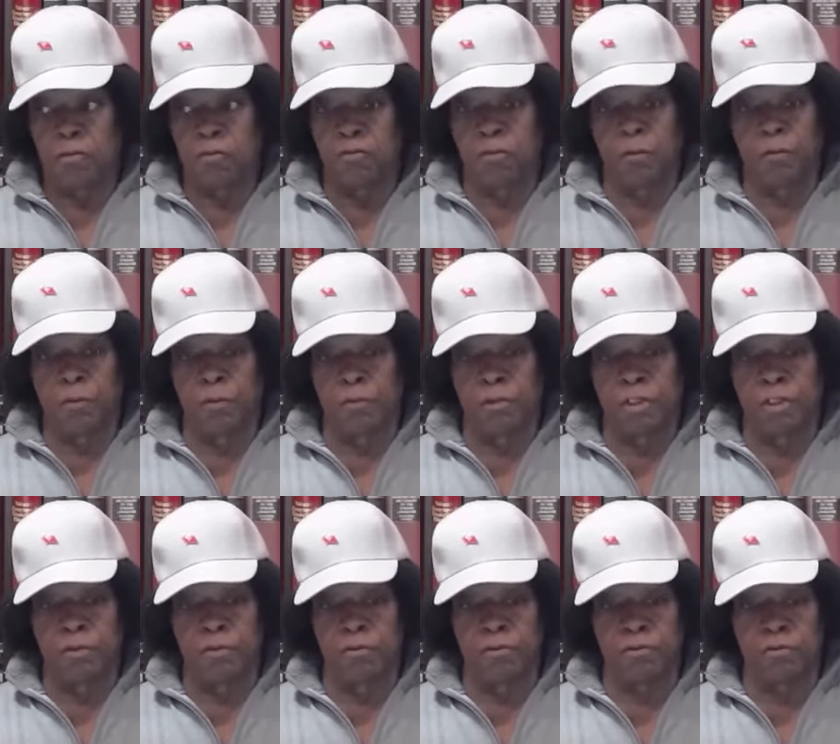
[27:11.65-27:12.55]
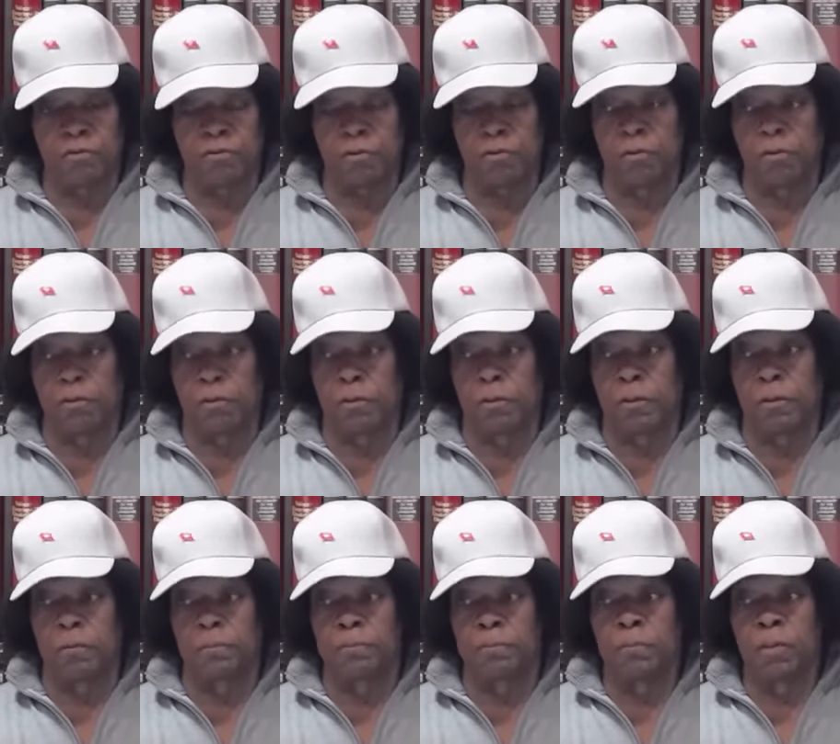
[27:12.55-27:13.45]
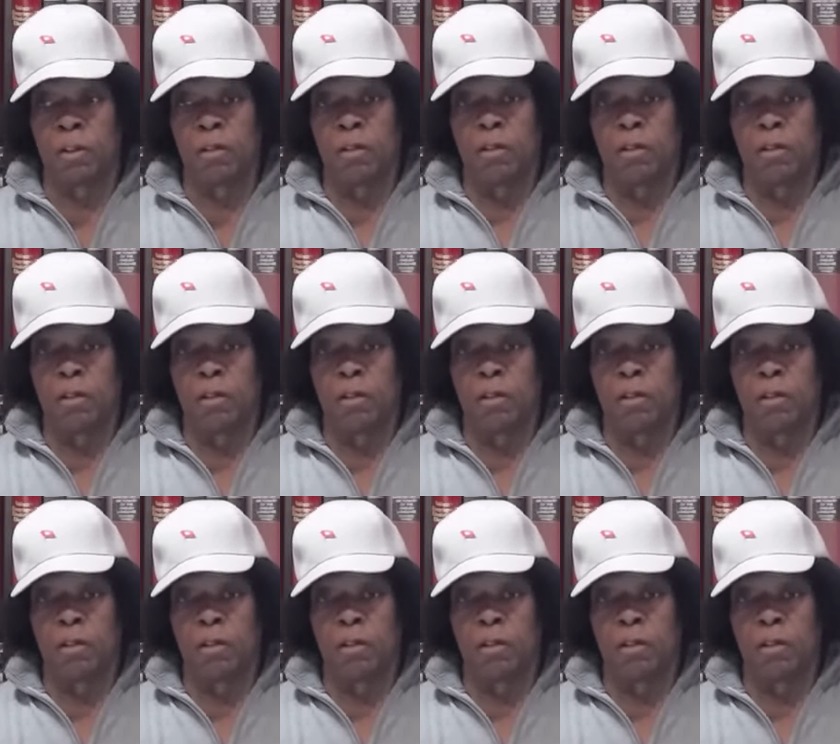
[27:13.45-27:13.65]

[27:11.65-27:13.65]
civil leaders or